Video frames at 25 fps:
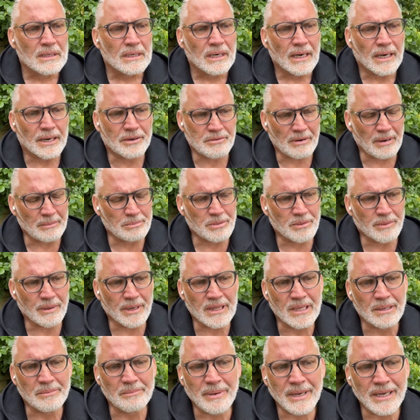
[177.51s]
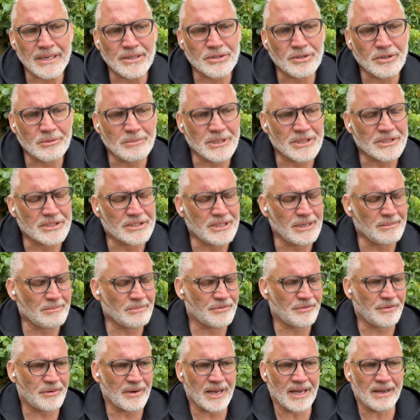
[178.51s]
I crept around the bedroom, it seemed
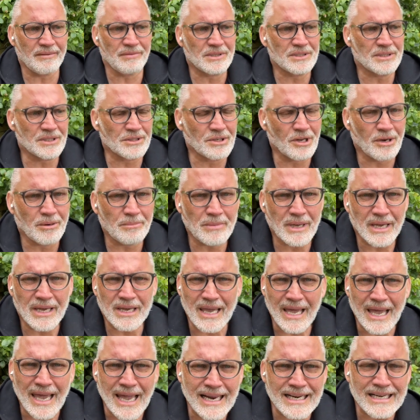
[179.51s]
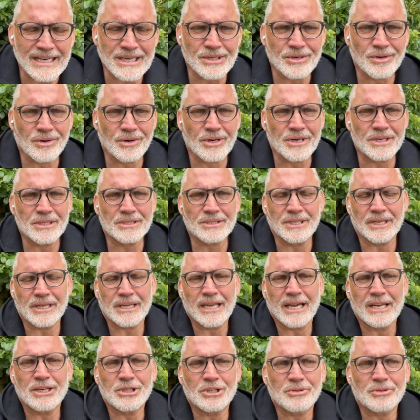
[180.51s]
forever to not make any noise, to get